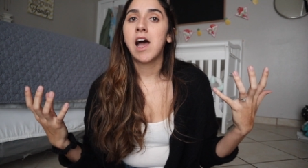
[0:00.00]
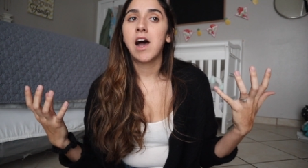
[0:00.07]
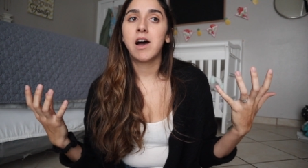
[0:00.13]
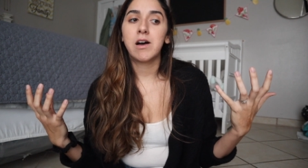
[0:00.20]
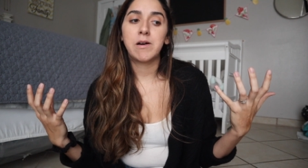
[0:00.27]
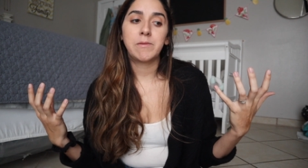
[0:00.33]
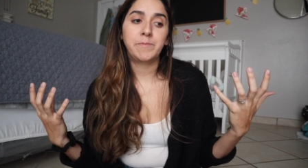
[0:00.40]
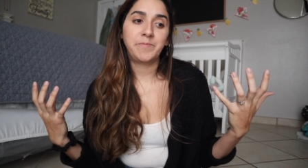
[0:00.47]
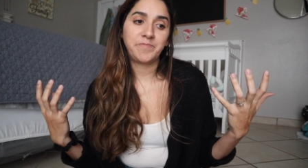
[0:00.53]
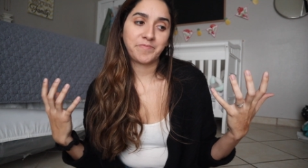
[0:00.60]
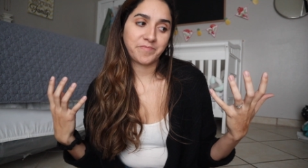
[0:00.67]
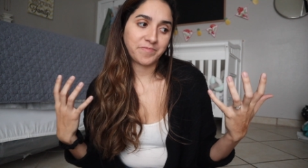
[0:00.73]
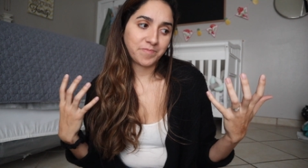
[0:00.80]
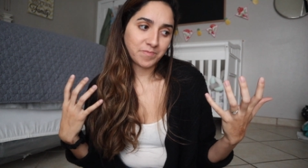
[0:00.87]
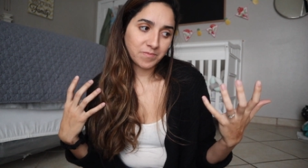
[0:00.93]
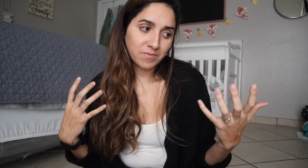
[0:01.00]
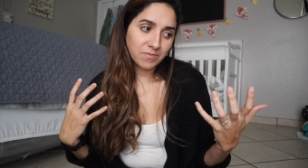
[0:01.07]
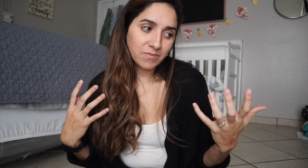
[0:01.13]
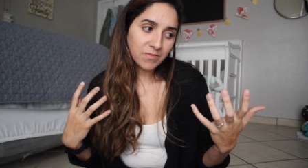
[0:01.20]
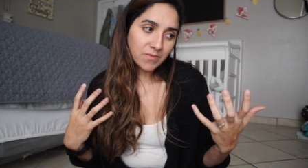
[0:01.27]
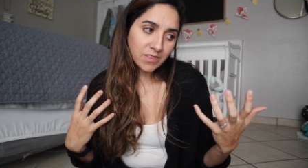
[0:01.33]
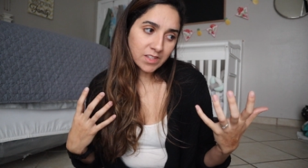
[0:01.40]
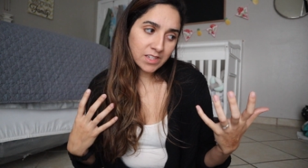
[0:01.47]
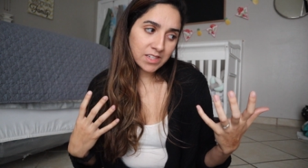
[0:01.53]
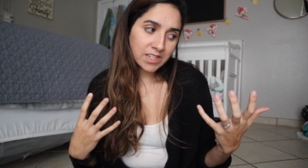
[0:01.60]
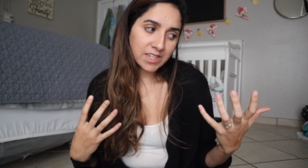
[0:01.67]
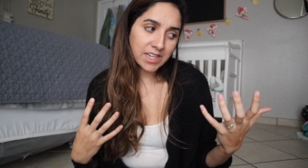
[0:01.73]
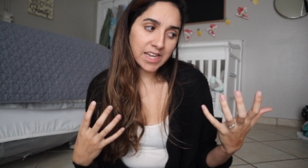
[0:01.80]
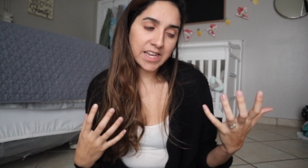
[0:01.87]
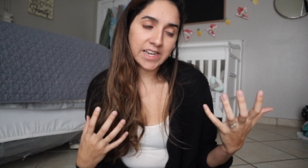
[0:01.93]
And
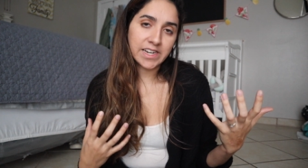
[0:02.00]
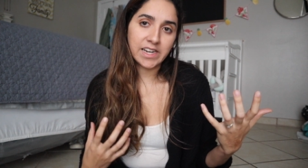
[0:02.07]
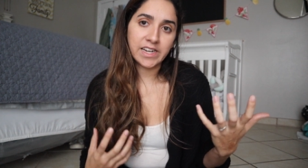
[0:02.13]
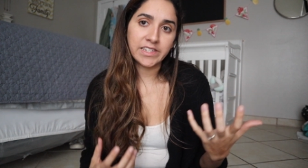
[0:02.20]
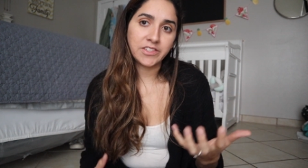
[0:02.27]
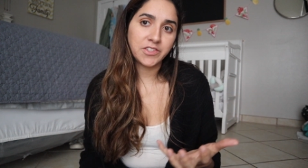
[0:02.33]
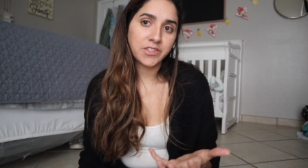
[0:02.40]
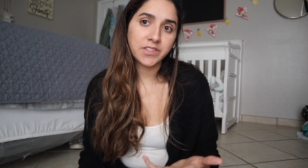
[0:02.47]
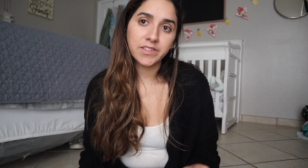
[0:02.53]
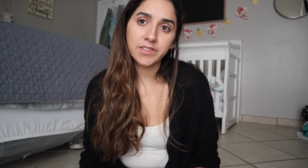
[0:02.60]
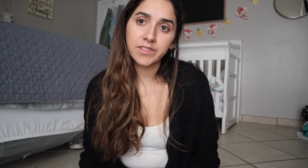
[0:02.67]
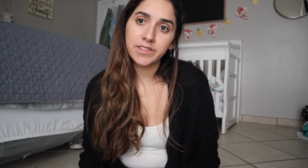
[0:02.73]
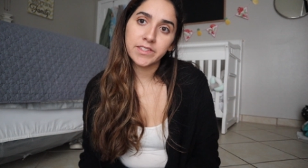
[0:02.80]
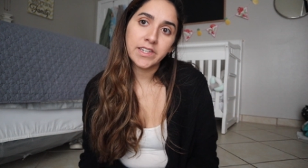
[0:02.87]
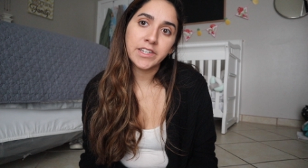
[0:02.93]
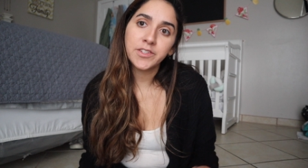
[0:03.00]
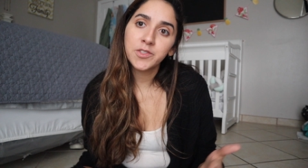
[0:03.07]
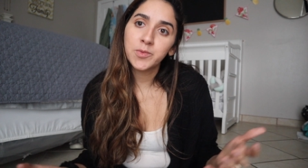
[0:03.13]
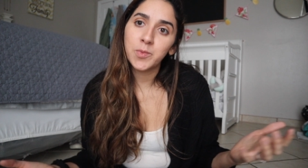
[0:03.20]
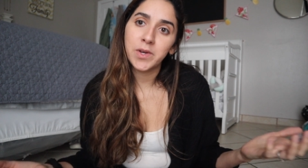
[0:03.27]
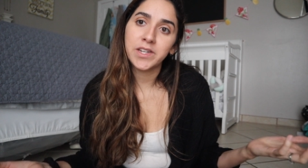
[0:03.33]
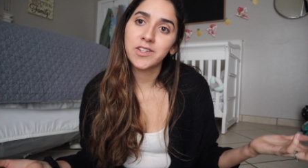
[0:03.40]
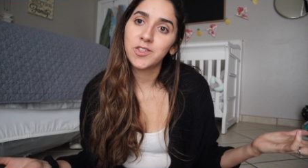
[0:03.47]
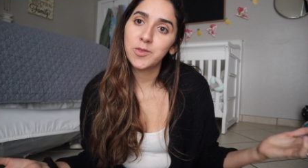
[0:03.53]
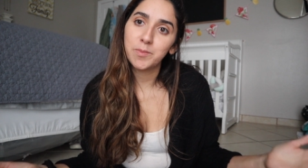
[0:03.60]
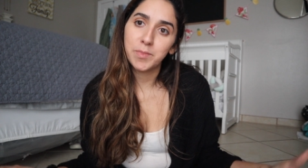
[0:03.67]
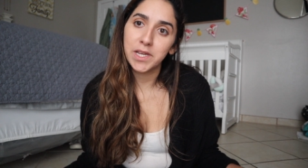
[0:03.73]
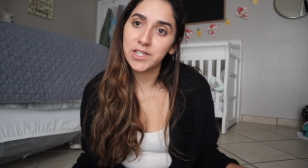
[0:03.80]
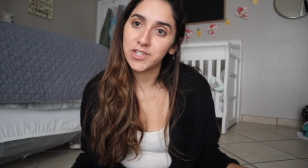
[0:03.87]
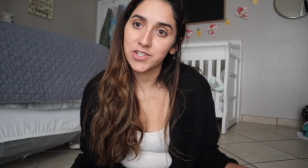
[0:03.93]
I just want a good
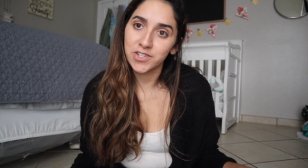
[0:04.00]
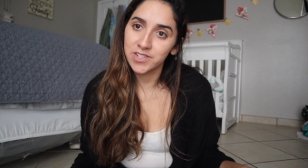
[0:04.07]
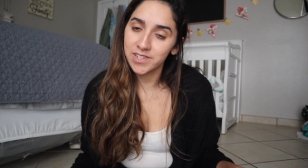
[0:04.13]
picture.